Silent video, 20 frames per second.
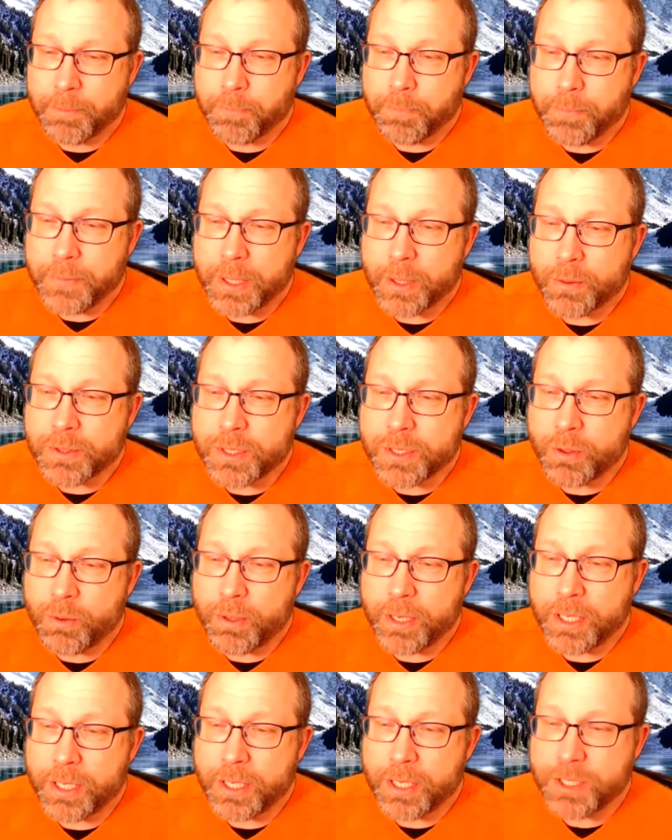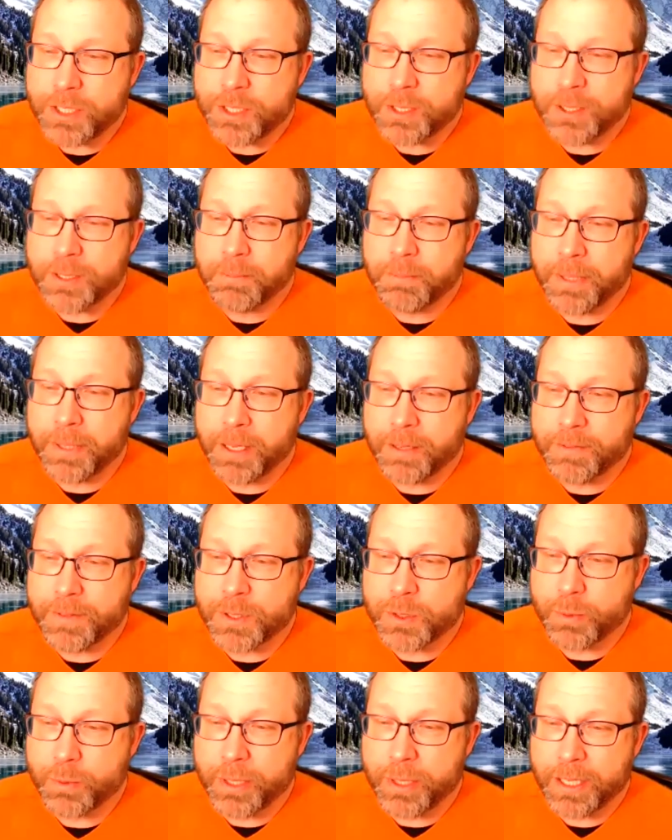There was a question above as
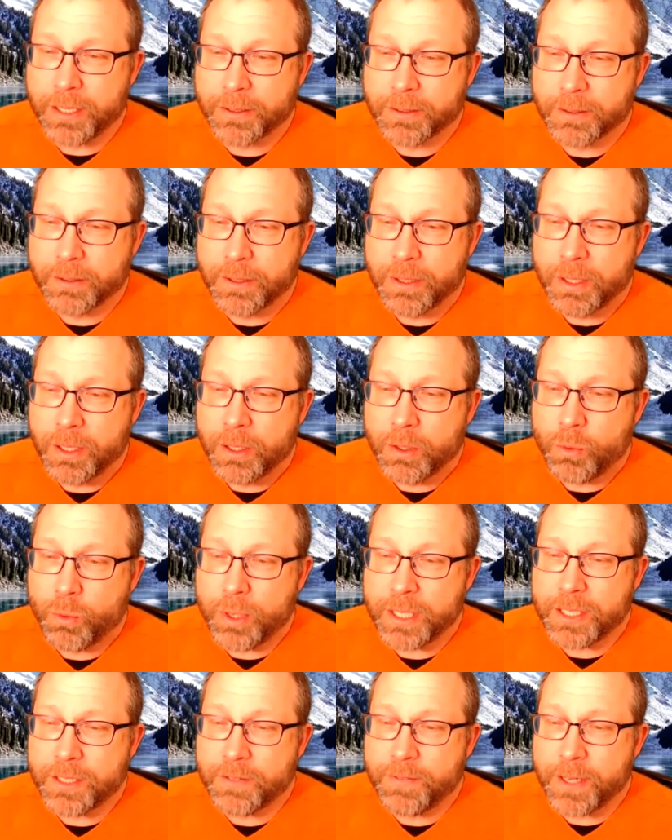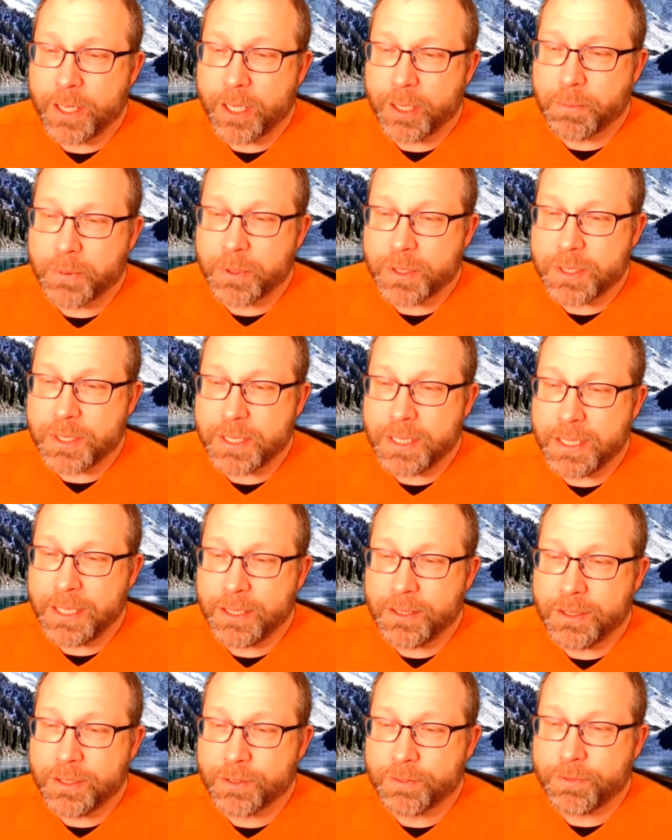well. What developers
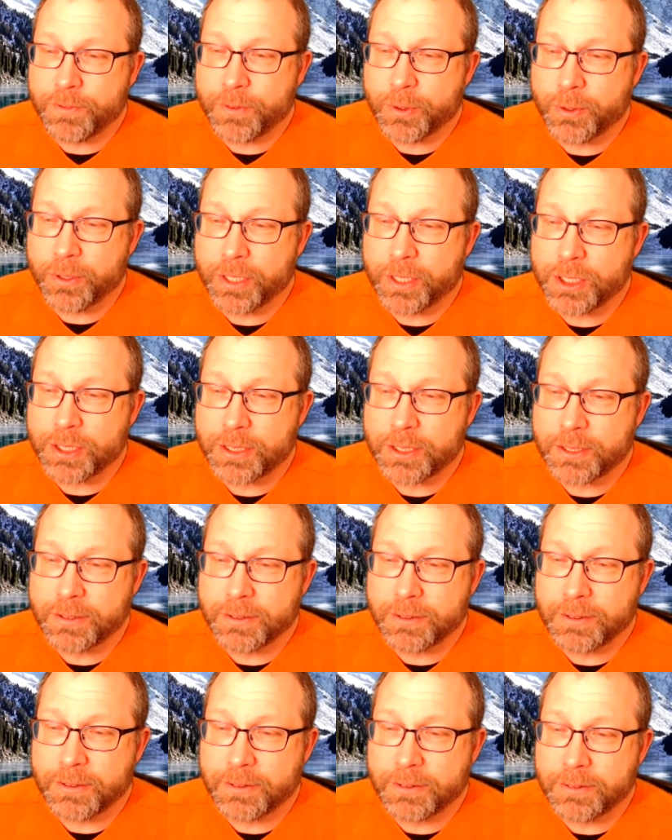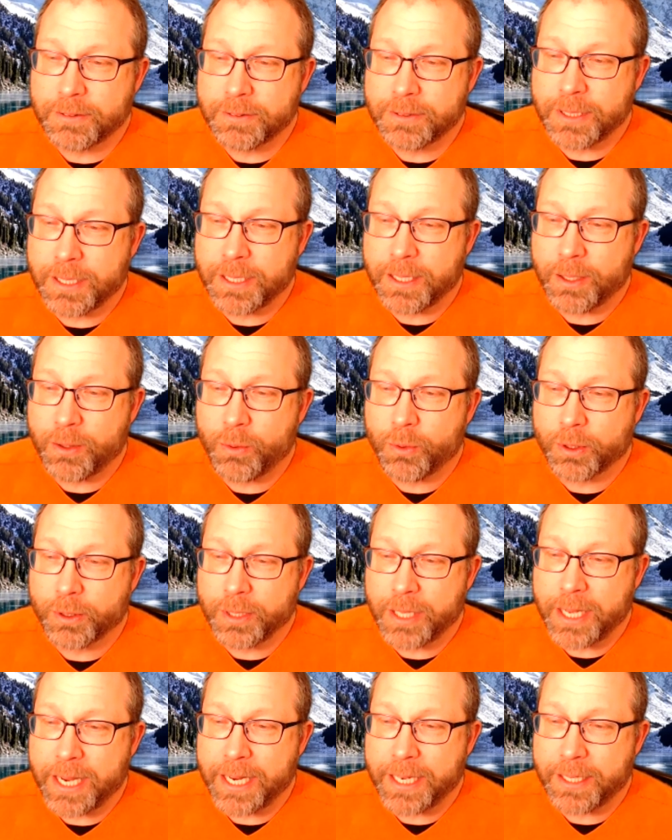need to flourish, or
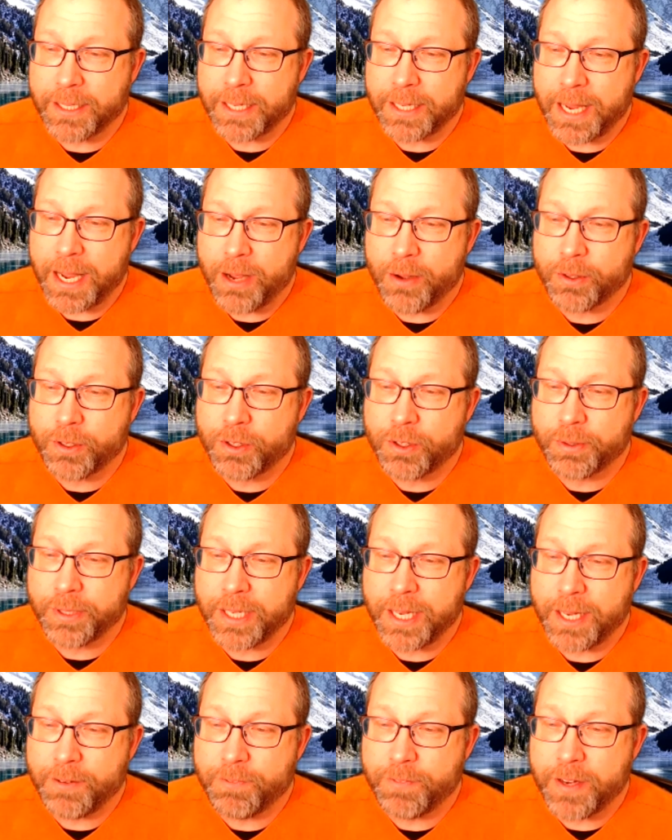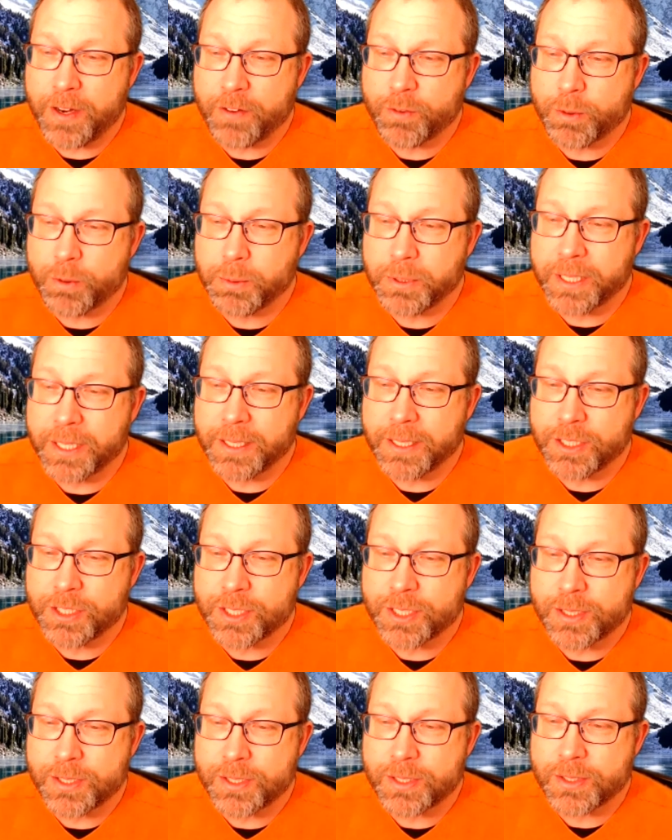like how to create favorable
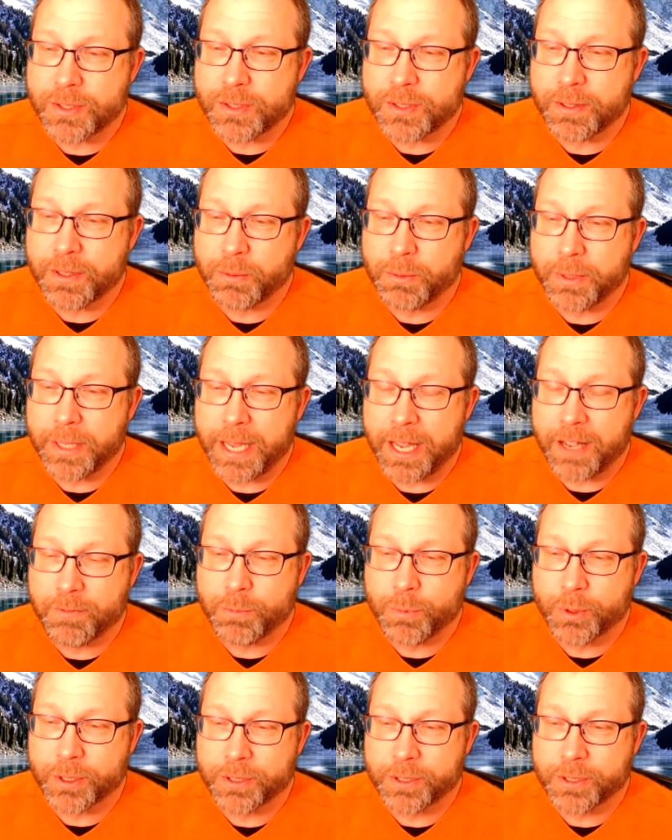conditions so that we'll have more